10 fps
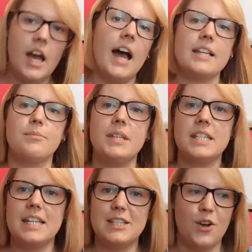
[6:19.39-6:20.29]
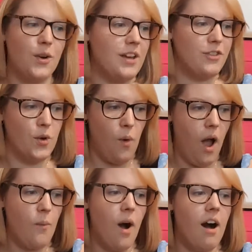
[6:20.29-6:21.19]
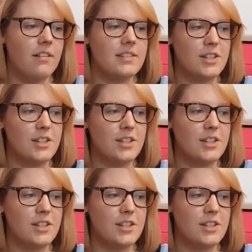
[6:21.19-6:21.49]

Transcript: has been sitting on it for quite a while.